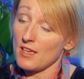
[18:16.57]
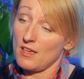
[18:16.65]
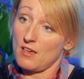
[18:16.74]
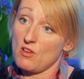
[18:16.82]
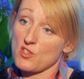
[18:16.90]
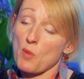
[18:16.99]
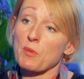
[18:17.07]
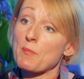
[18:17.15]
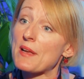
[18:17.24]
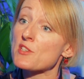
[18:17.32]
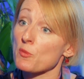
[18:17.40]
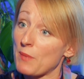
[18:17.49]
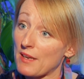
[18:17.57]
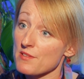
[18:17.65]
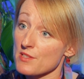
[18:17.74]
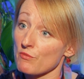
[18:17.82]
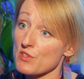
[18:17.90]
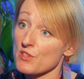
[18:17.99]
Our supplemental
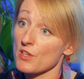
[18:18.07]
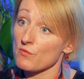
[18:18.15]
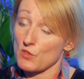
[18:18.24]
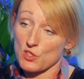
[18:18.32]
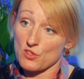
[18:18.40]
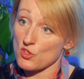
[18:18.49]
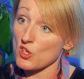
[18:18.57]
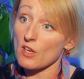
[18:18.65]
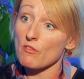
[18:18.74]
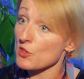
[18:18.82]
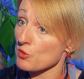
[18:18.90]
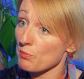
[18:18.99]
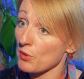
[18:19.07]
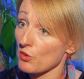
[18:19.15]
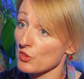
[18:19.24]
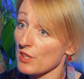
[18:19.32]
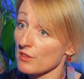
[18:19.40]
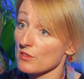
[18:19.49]
balancing reserve, which is a generation
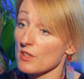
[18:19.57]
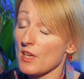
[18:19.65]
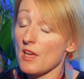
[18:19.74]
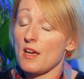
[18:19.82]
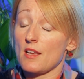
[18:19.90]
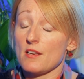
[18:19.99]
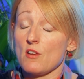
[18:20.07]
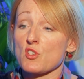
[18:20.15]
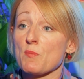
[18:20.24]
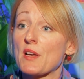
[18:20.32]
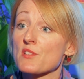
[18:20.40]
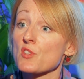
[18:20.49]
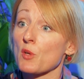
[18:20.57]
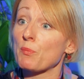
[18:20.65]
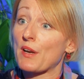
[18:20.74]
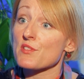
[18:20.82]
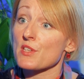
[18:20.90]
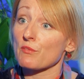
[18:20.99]
product, and our demand-side
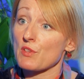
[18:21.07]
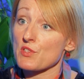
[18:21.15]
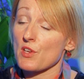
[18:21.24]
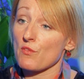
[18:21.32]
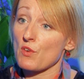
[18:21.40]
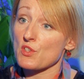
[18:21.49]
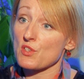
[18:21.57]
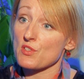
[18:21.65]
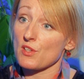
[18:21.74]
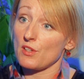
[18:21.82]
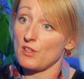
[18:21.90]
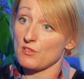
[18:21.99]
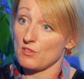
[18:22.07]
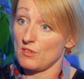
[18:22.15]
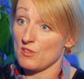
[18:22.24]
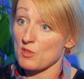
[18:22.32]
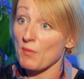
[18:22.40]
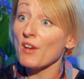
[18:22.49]
balancing reserve, which is a
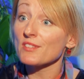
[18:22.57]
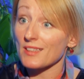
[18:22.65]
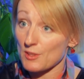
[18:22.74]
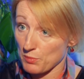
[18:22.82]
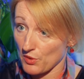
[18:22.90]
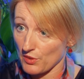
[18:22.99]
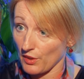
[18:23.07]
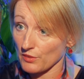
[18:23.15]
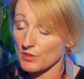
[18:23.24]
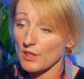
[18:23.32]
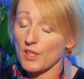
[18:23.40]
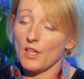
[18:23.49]
demand-led product.